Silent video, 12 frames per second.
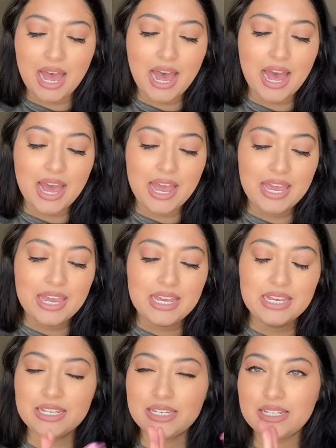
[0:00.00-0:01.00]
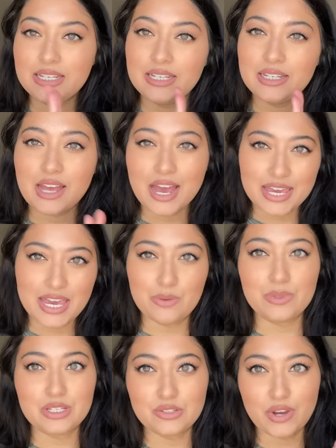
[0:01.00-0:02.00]
I, I can't
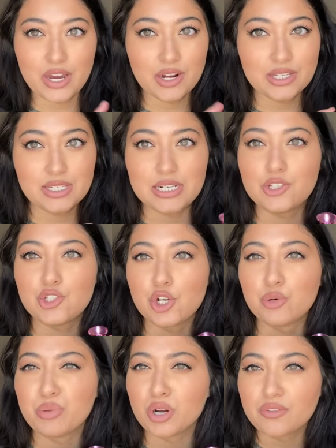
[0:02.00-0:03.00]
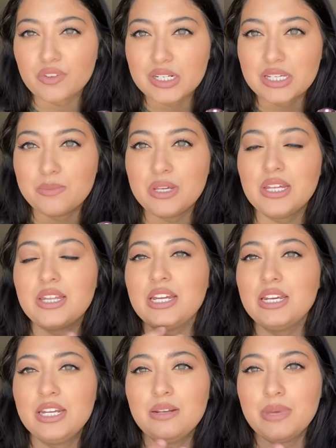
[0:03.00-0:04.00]
with this fragrance. It is so perfect to me. They
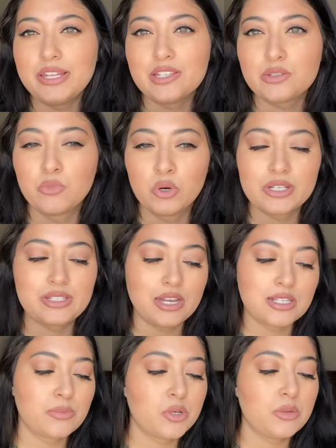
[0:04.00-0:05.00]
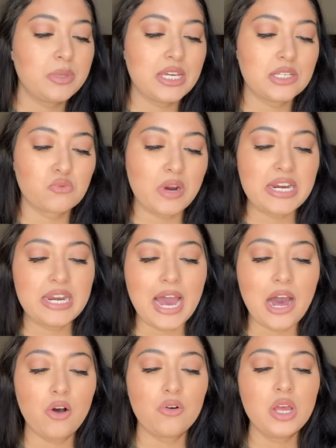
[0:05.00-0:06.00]
need to make this more accessible because right
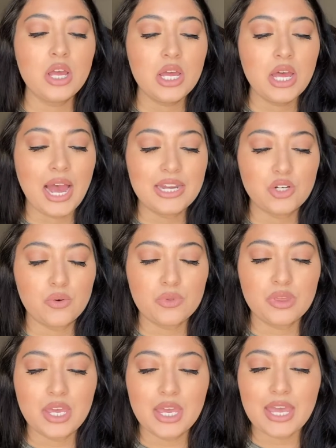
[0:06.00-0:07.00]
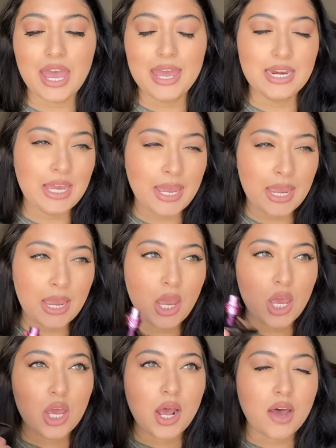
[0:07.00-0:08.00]
now, I don't think any
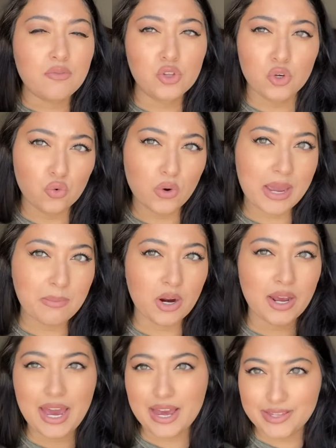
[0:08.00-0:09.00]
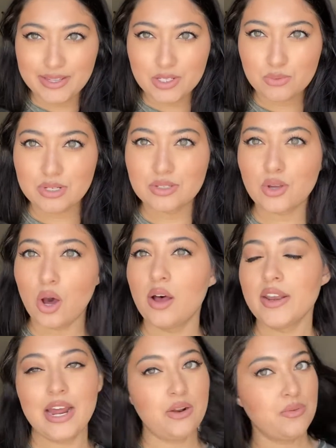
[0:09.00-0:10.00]
of the gray market, I think that's what it's
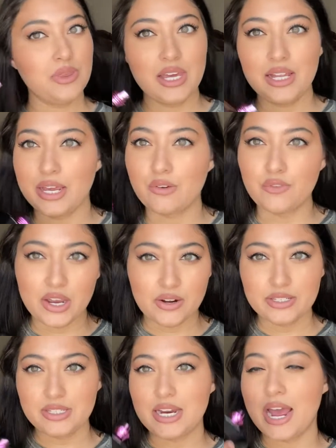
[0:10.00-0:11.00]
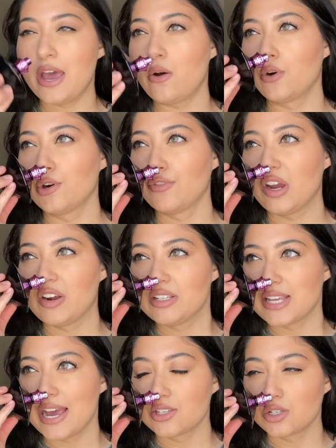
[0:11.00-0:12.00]
called. I don't think like FragranceNet or
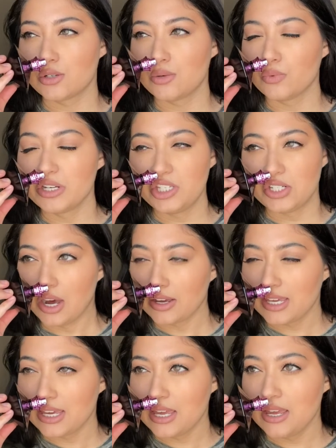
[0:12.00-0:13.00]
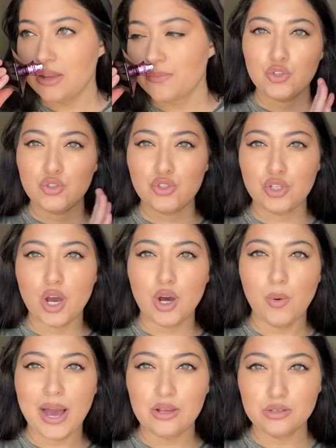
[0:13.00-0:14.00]
FragranceX are restocking it.
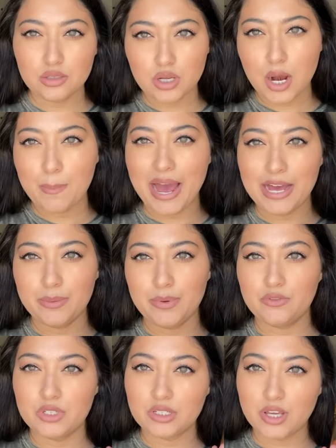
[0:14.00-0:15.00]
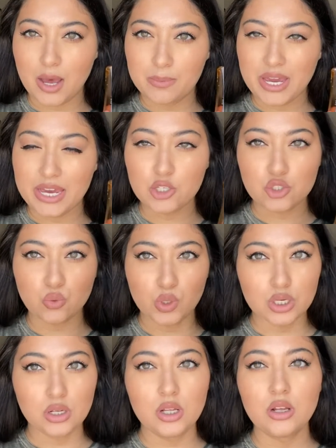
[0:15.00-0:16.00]
So I also got a backup of this Cupcake
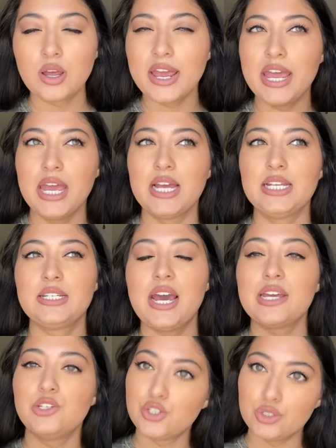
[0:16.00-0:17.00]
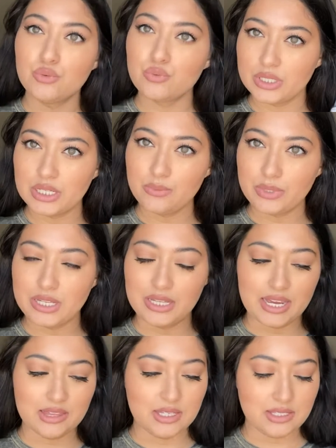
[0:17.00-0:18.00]
Swirl, and I do really, really
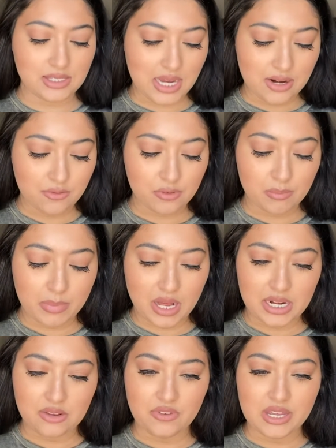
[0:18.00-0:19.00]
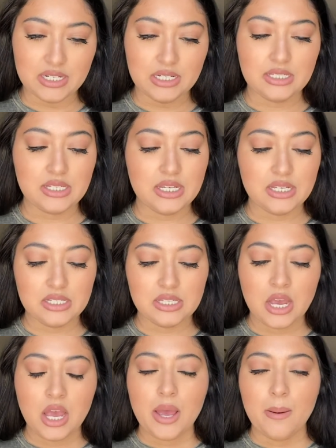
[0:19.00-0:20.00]
like this scent from Body Fantasies.
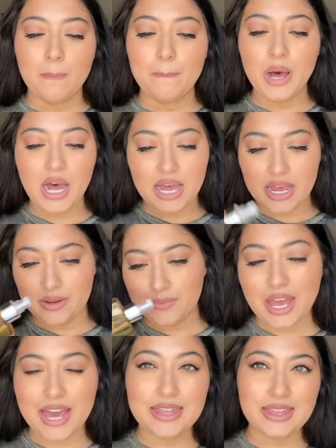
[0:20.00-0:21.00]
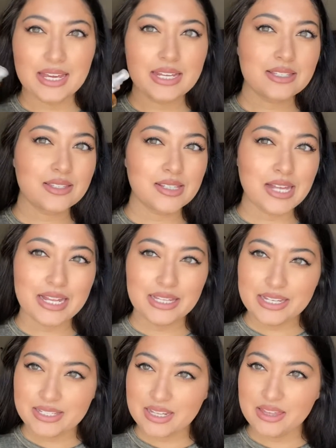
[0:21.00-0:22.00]
But I think it's
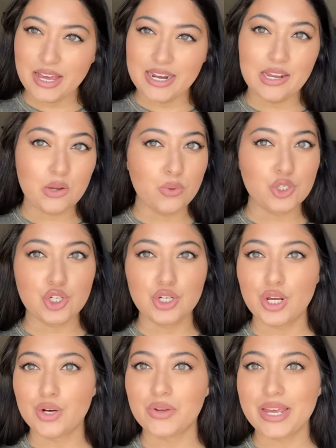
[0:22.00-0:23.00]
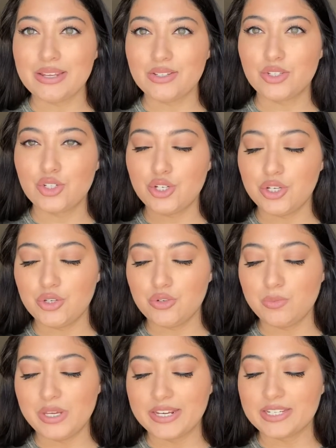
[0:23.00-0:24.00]
slightly synthetic, which, you know, is to
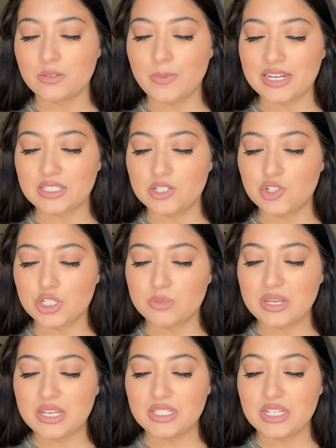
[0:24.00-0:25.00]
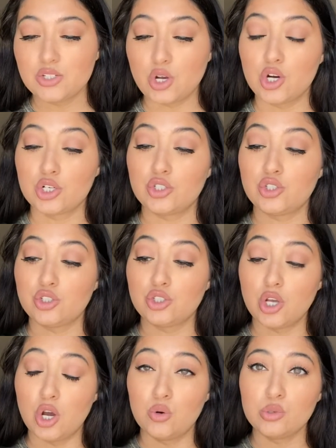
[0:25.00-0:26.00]
be expected just because these are
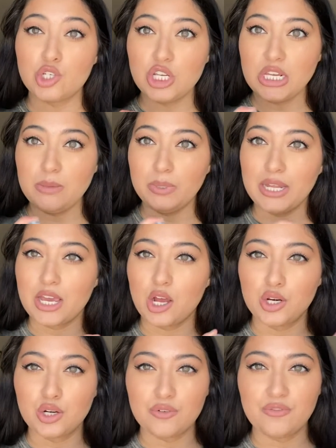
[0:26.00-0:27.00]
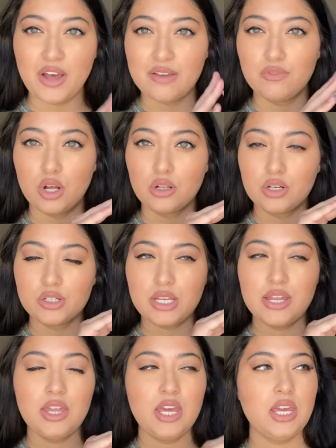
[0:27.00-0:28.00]
so cheap, like under five dollars, I
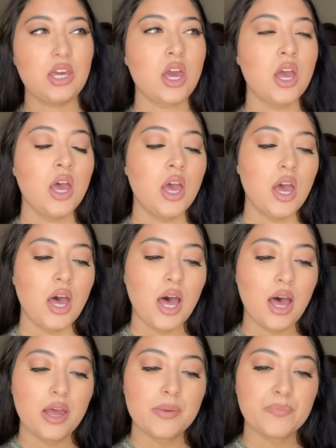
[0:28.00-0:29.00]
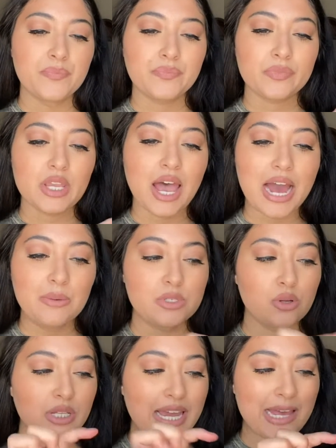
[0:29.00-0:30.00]
think. Um, I was
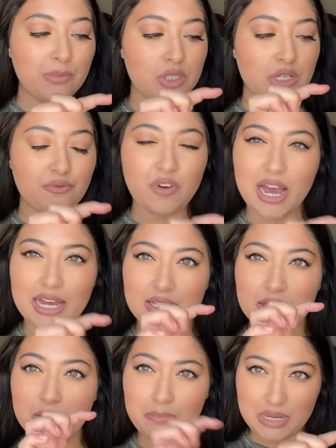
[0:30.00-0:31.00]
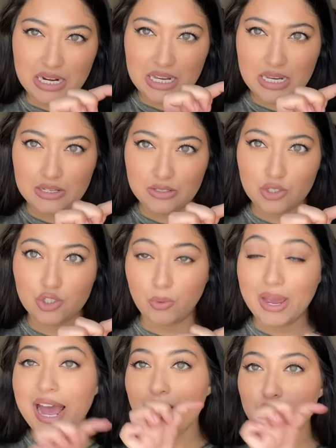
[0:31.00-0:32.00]
only able to find the minis, so
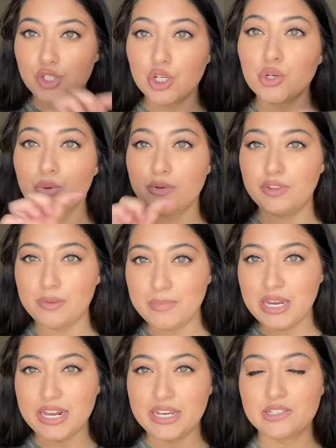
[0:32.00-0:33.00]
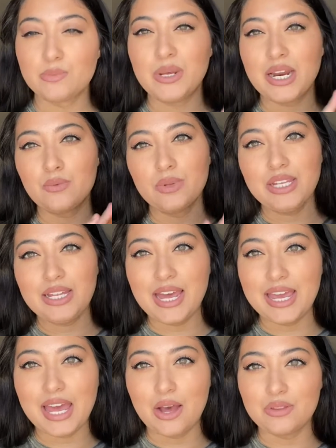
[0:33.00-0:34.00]
I have two of the minis, but I really
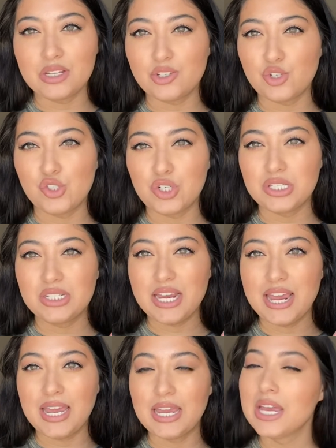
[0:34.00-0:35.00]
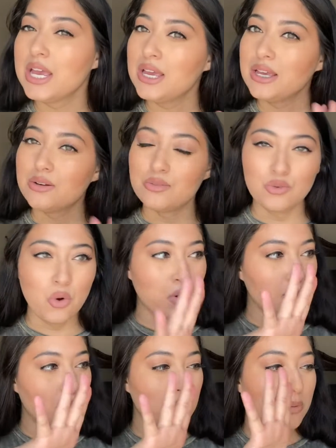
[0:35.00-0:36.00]
like how this is just a
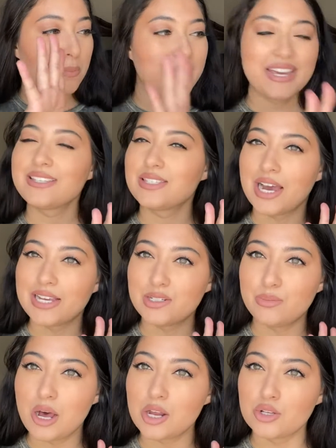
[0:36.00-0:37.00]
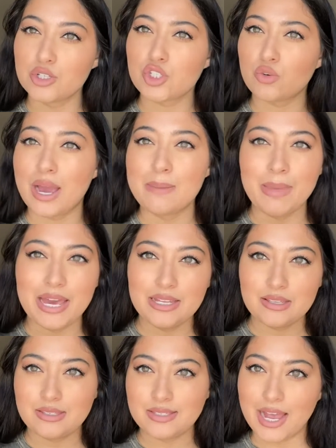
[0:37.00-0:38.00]
normal big sized bottle, so I
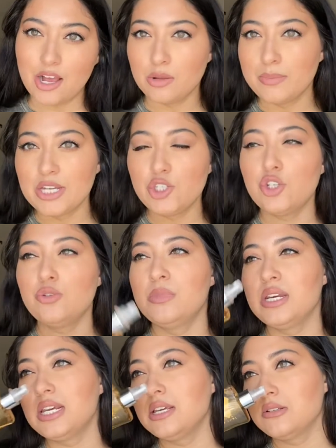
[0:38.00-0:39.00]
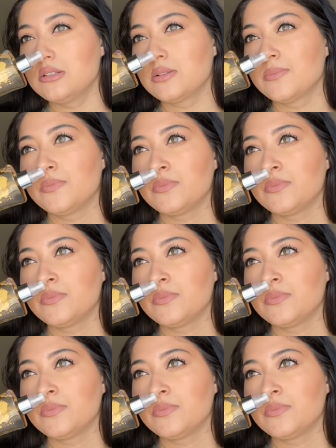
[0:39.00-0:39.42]
might sell my two minis